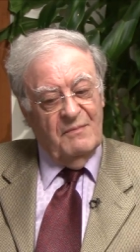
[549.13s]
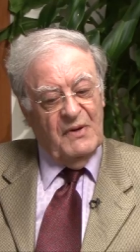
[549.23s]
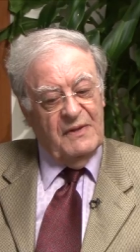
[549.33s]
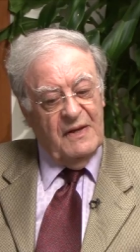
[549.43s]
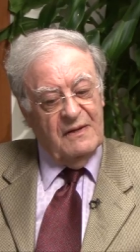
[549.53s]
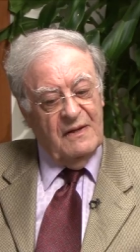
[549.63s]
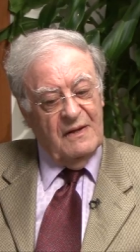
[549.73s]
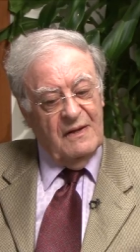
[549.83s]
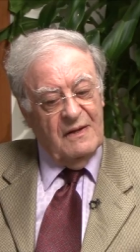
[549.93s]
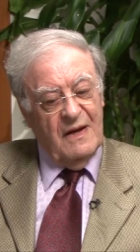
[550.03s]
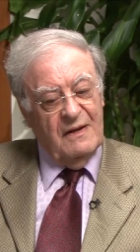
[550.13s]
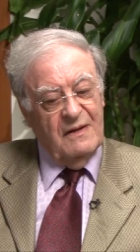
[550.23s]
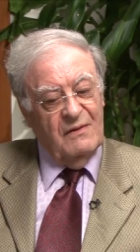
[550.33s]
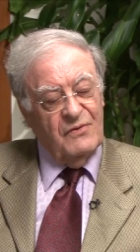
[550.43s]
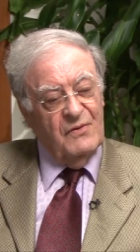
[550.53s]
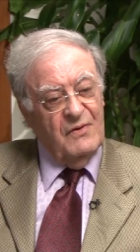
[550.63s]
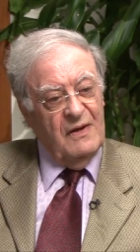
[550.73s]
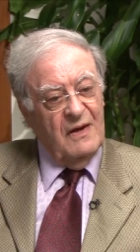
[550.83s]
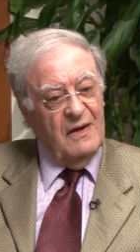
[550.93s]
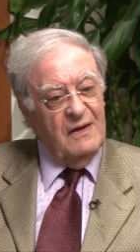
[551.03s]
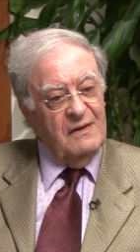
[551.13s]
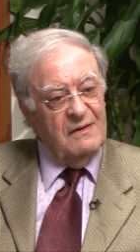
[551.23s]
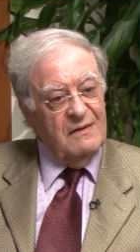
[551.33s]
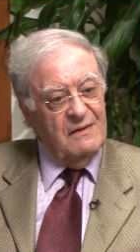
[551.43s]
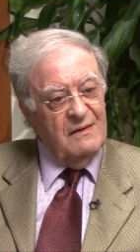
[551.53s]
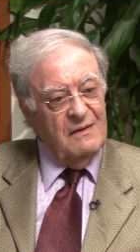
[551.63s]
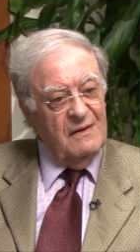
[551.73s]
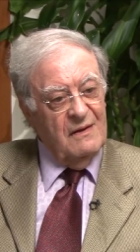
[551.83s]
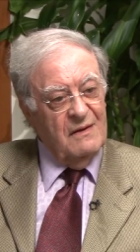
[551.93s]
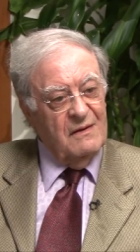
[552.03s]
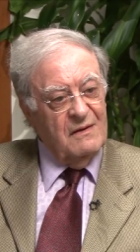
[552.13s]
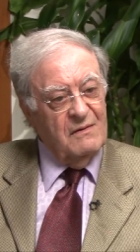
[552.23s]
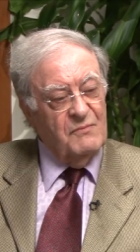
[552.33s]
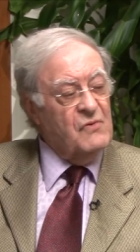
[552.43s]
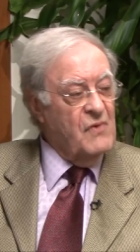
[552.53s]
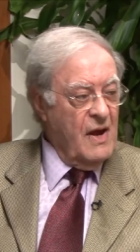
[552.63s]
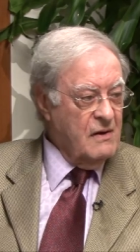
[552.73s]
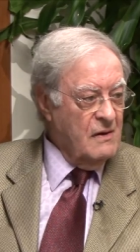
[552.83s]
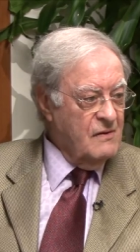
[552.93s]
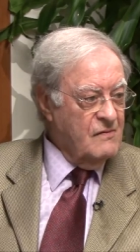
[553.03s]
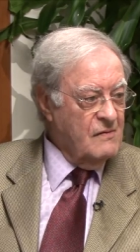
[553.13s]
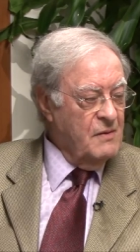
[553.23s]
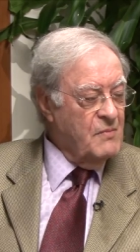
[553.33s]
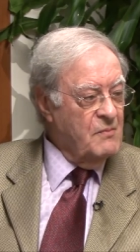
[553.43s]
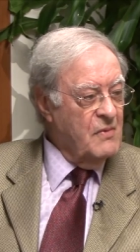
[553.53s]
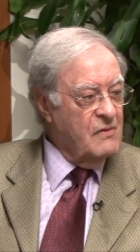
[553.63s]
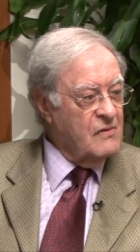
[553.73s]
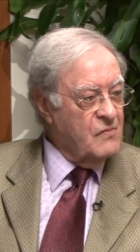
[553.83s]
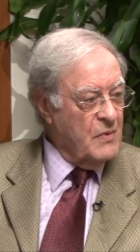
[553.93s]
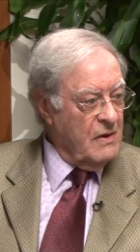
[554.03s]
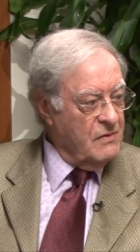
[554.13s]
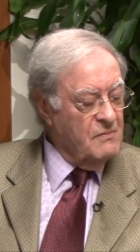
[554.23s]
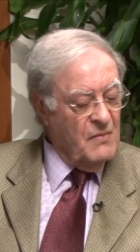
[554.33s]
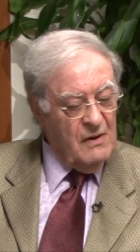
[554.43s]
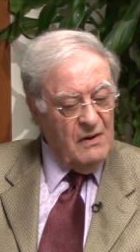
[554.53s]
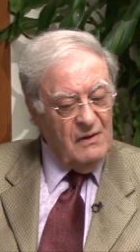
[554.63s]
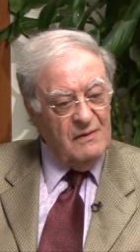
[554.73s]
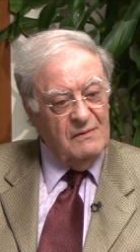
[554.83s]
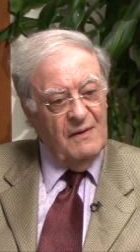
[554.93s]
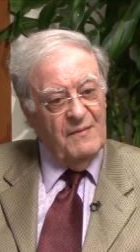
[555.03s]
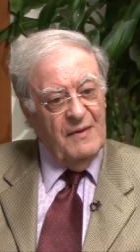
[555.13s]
But then in 1938, uh, miraculously, my mother's brother, my uncle,